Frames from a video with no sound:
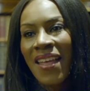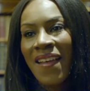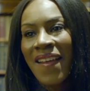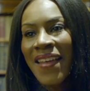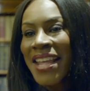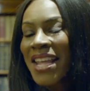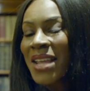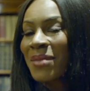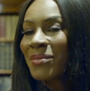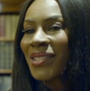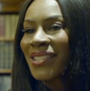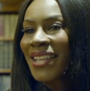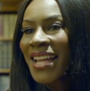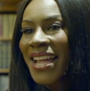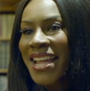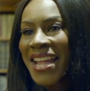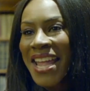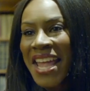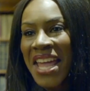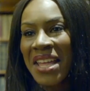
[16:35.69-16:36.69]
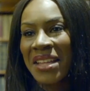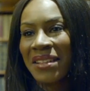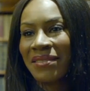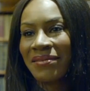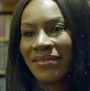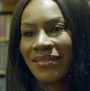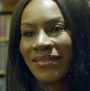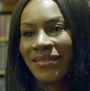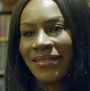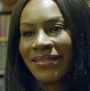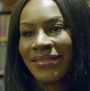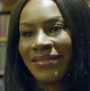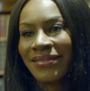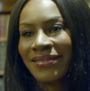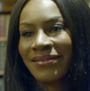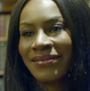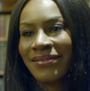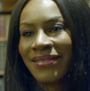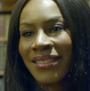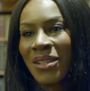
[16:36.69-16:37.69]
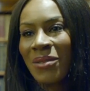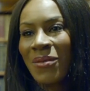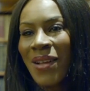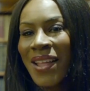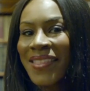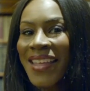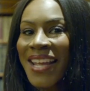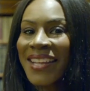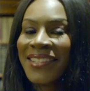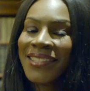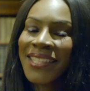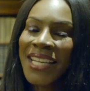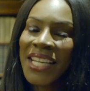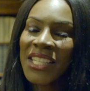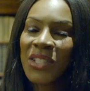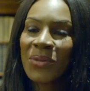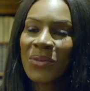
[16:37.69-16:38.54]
i keep saying it while they stay